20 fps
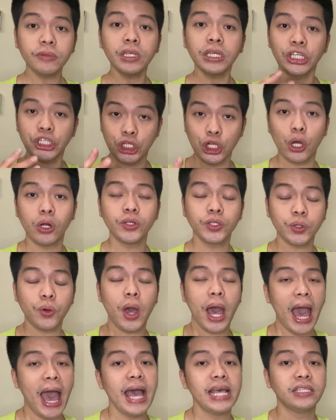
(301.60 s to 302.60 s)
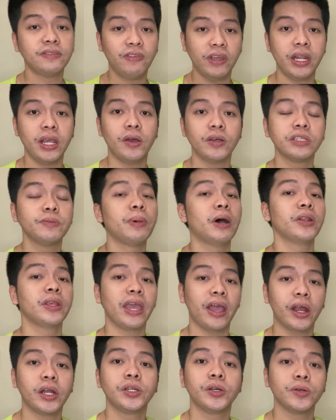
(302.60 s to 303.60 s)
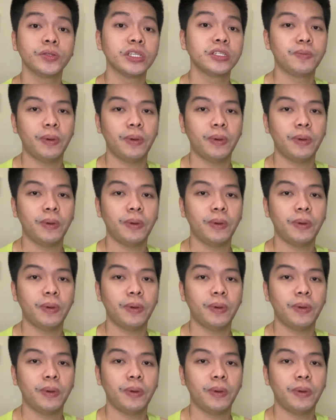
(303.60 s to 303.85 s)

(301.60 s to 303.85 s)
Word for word: she also has videos about keratosis